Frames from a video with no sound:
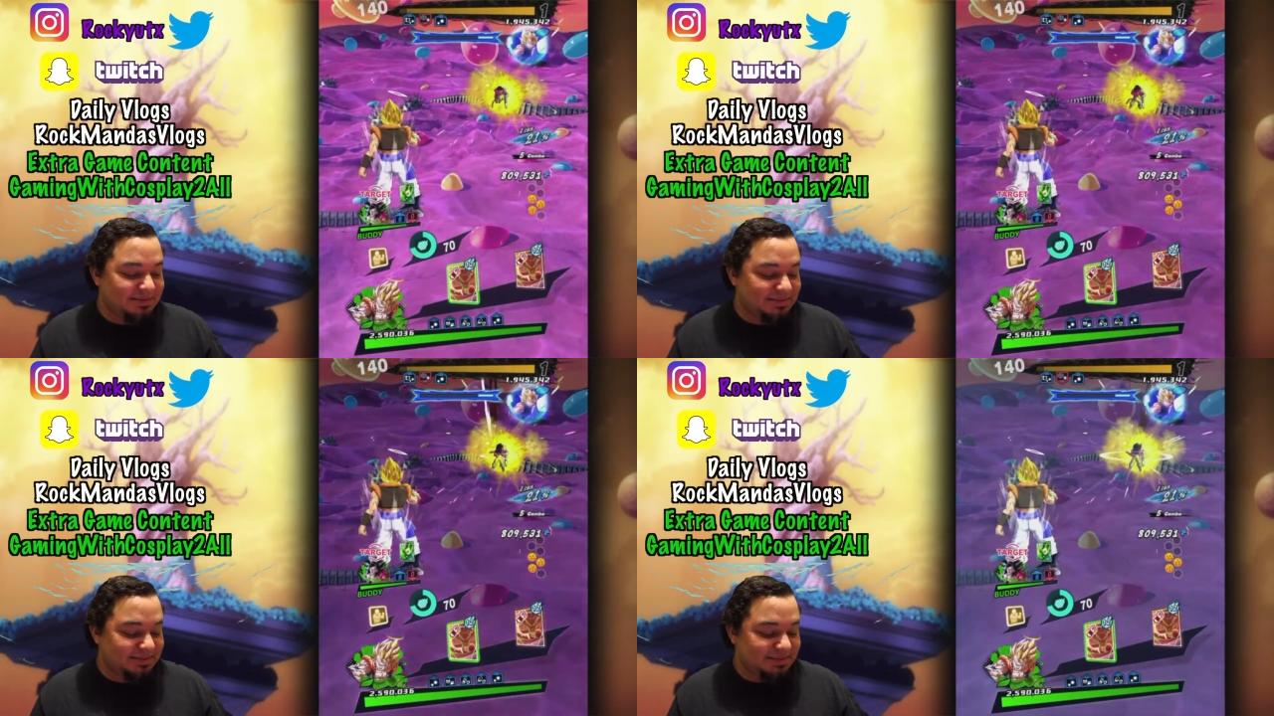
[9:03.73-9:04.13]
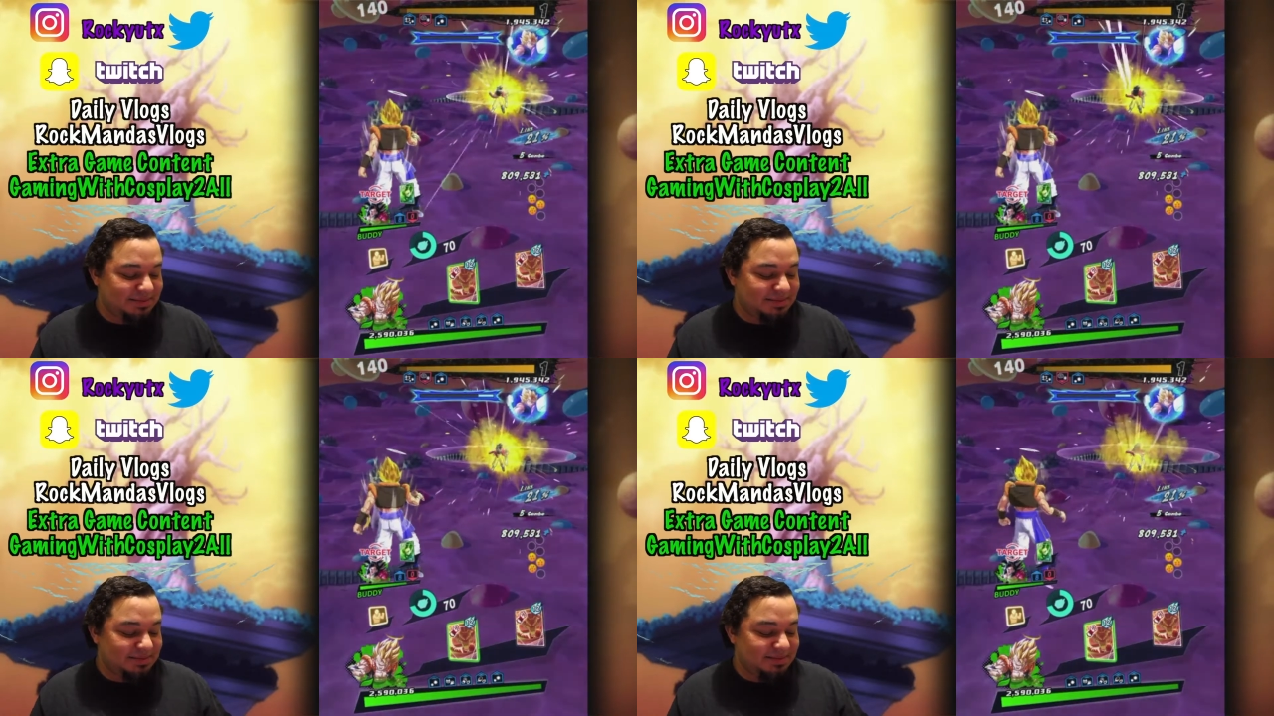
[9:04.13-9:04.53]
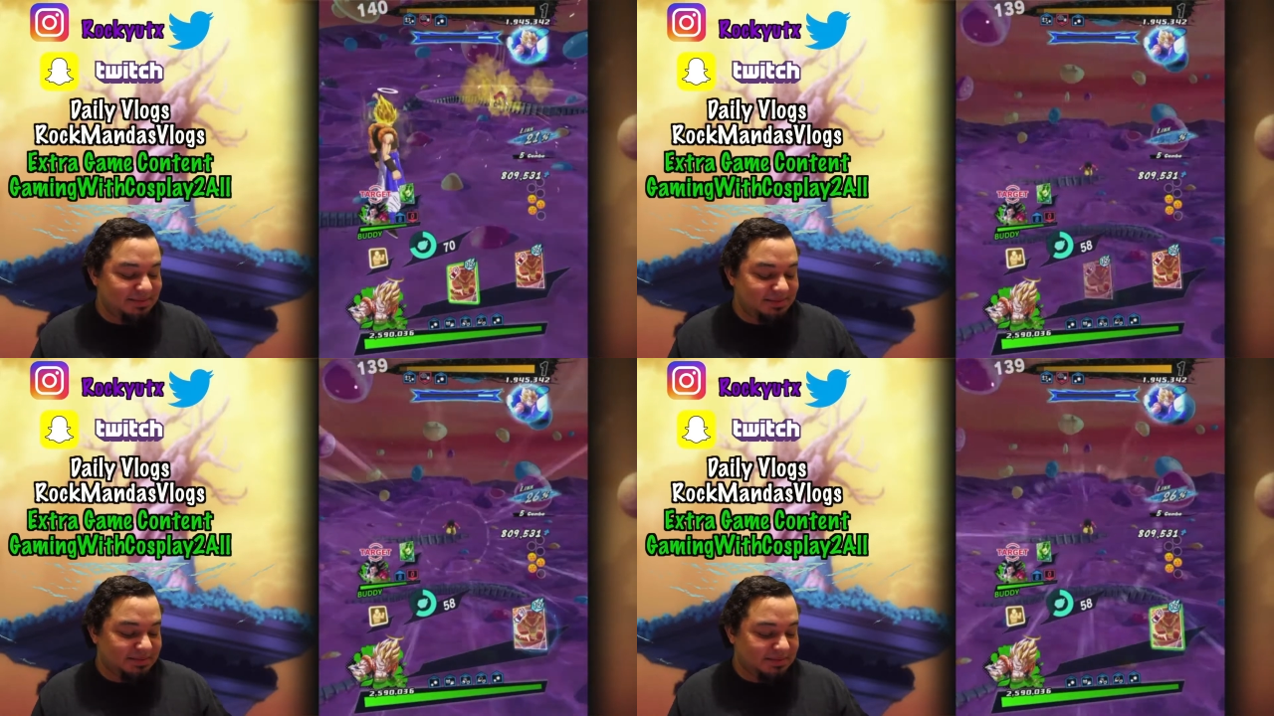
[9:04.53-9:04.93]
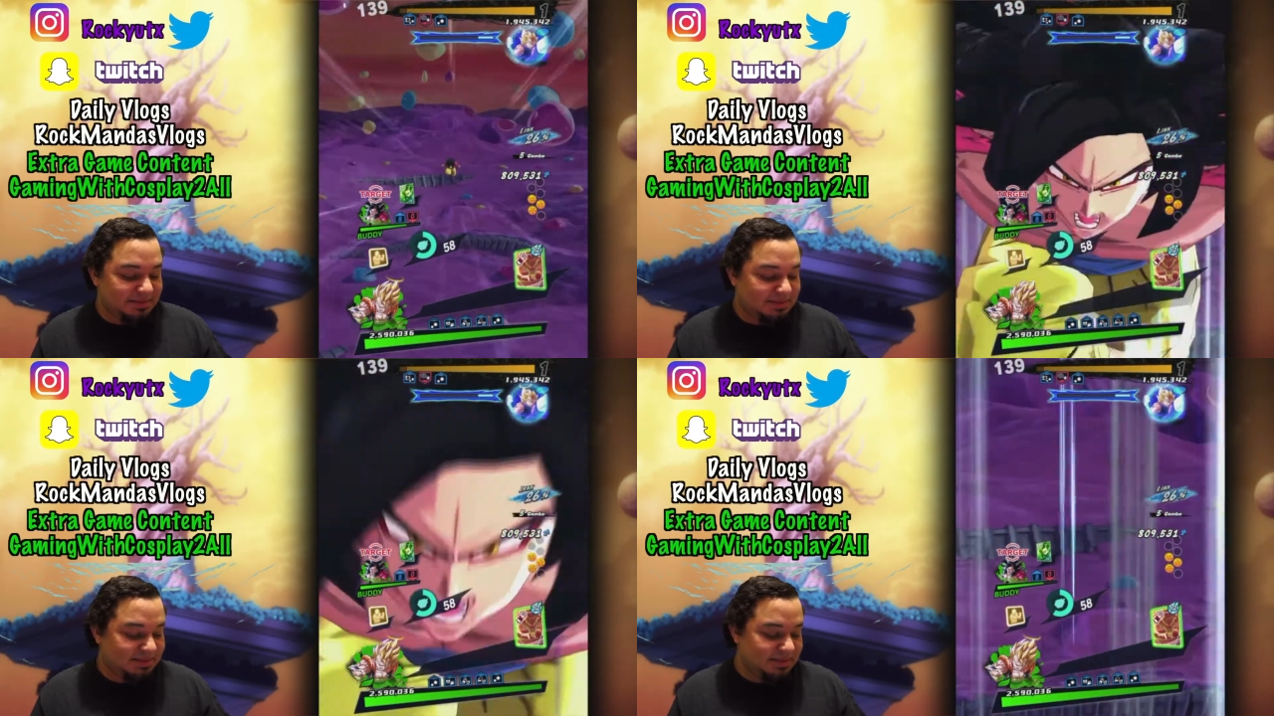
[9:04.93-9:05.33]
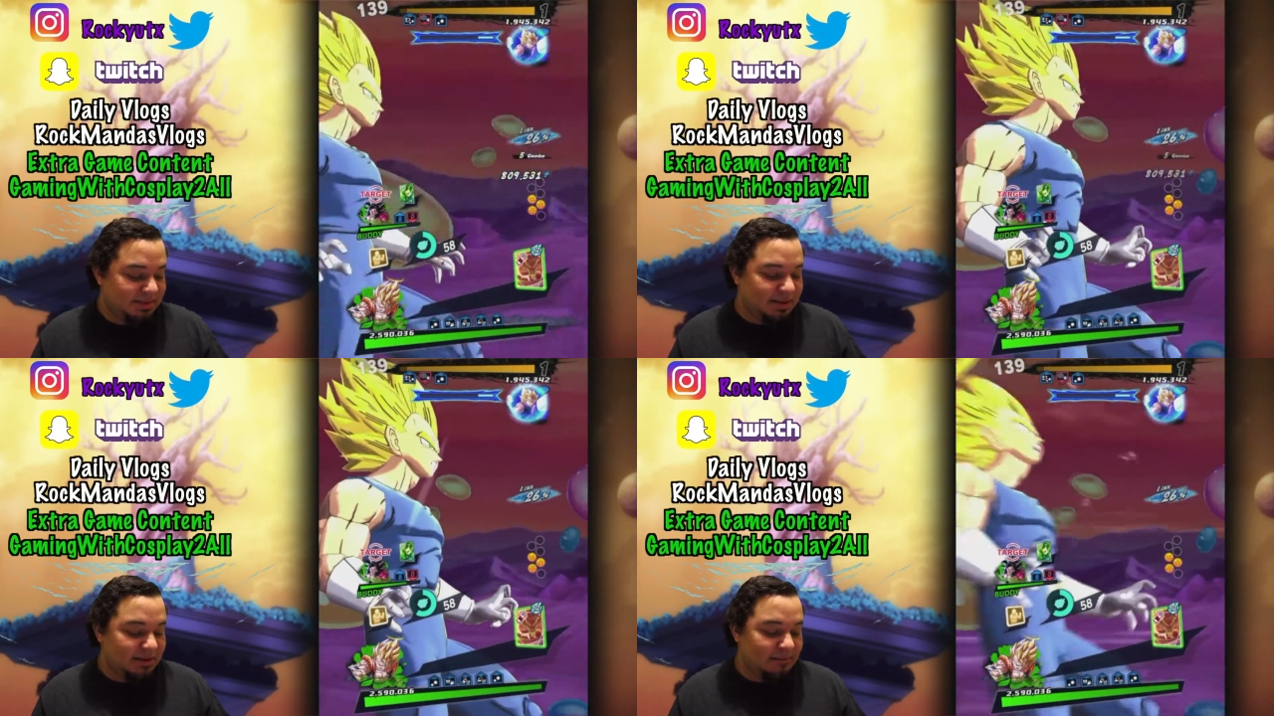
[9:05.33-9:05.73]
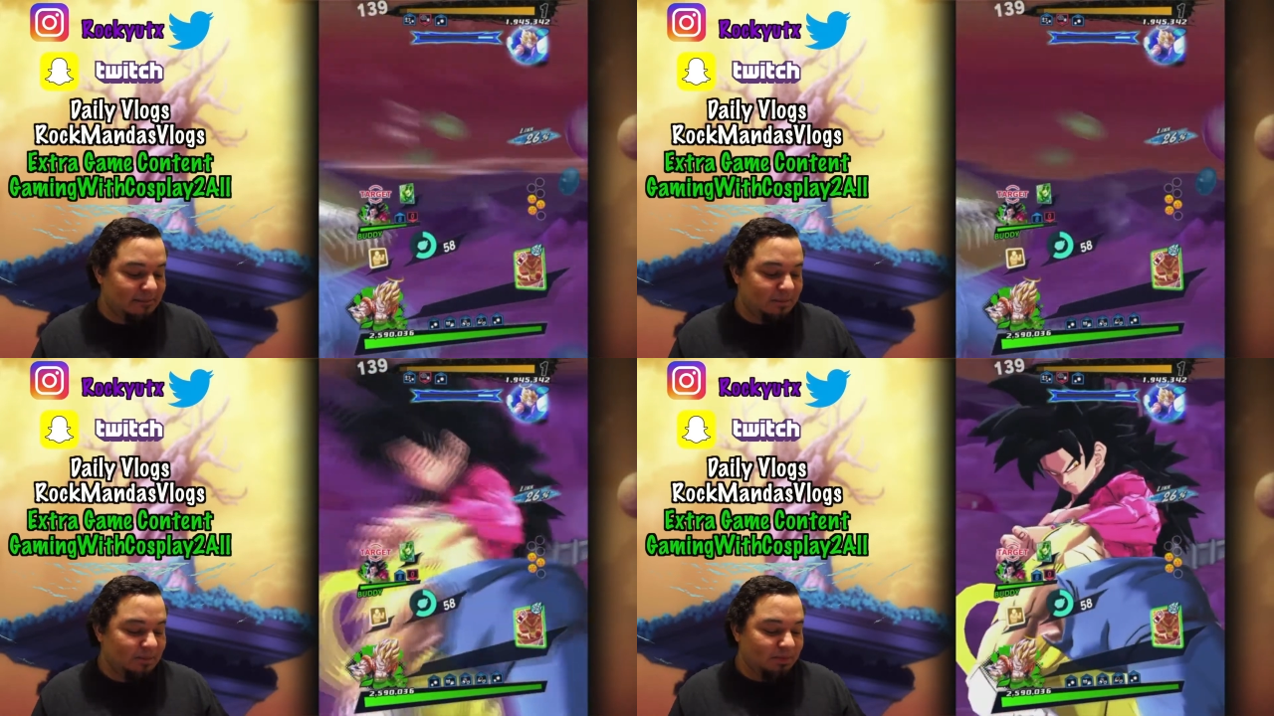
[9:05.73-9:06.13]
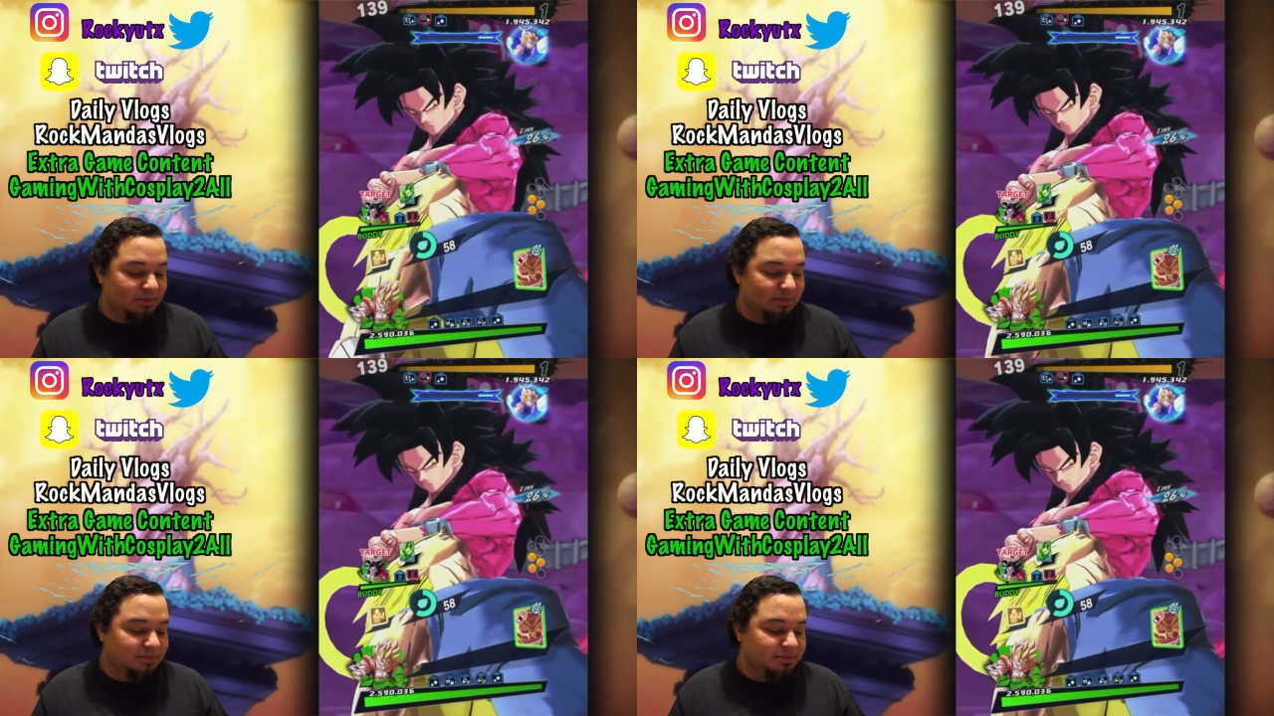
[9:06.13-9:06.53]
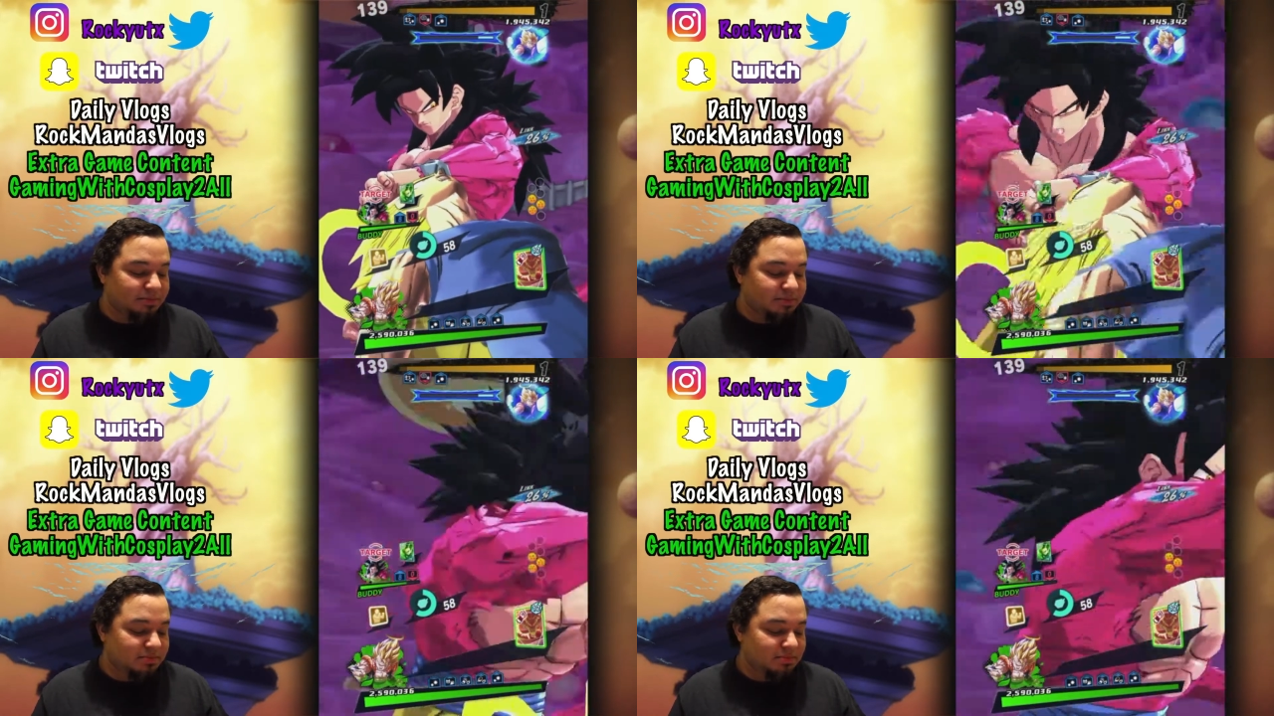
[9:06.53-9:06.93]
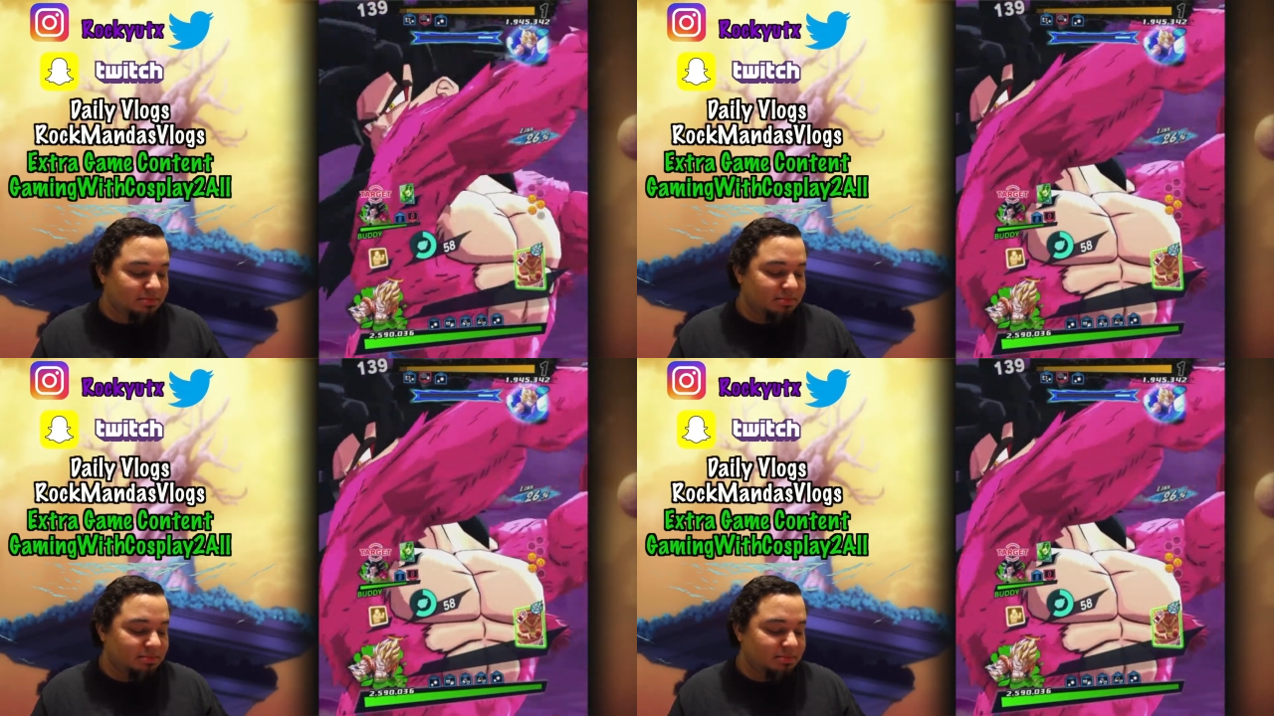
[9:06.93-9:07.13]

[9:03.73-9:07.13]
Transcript: Nothing is said.